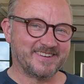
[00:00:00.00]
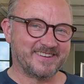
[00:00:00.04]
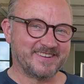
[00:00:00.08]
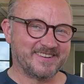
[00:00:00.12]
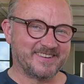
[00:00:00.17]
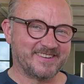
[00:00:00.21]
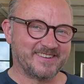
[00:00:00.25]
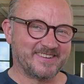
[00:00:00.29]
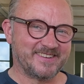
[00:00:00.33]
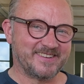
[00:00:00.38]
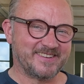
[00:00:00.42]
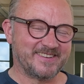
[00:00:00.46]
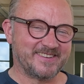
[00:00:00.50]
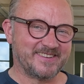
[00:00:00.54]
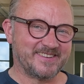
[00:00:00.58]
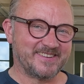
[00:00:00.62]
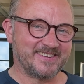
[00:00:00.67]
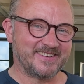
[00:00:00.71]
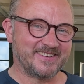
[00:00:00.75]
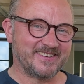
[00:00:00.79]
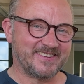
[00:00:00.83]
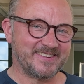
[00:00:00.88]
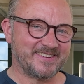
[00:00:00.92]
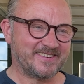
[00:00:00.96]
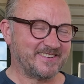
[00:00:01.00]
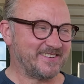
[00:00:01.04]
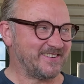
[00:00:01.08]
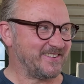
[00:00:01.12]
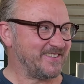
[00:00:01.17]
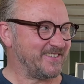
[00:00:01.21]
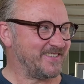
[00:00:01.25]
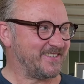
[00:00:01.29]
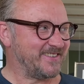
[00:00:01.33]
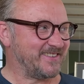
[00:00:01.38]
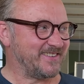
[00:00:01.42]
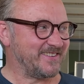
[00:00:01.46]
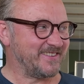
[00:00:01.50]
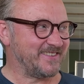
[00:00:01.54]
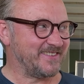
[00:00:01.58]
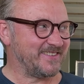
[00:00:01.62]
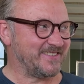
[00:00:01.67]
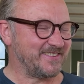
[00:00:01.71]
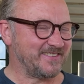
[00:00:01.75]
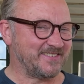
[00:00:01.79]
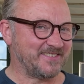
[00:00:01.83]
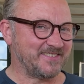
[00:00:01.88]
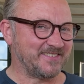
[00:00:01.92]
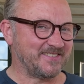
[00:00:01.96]

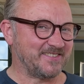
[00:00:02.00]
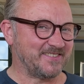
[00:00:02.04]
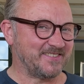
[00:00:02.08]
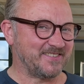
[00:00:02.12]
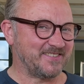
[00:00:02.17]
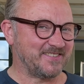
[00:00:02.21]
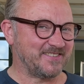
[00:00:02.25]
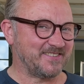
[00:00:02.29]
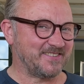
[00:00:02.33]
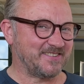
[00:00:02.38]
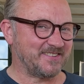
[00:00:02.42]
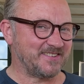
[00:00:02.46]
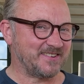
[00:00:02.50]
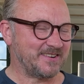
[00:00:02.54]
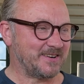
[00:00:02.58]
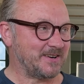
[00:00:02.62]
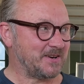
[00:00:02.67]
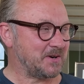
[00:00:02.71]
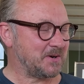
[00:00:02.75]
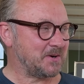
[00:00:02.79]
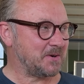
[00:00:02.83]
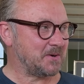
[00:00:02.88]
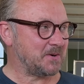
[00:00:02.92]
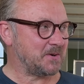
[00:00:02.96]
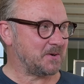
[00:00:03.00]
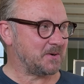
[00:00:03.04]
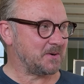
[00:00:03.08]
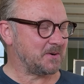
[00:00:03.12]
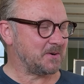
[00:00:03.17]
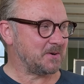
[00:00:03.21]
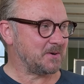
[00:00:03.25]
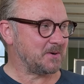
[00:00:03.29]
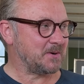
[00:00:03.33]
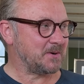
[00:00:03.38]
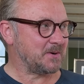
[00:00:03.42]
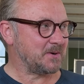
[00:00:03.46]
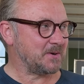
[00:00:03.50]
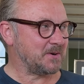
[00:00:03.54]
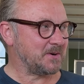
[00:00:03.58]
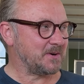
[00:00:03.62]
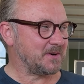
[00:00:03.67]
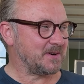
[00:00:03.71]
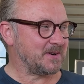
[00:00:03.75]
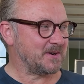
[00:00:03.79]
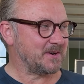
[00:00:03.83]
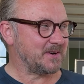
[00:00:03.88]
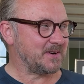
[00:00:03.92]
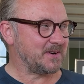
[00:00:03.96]

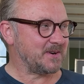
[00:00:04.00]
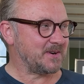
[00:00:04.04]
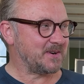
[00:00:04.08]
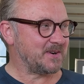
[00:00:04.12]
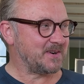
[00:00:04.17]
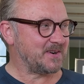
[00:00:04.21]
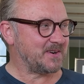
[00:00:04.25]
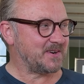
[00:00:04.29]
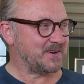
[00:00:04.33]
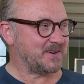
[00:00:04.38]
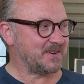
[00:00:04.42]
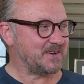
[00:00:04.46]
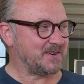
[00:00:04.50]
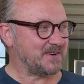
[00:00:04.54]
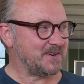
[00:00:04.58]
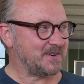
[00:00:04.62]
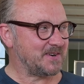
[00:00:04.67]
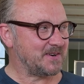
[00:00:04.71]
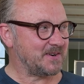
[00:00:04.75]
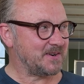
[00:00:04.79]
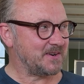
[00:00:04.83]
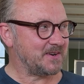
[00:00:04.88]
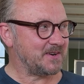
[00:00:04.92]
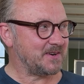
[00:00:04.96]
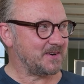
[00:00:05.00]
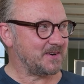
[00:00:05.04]
(silent)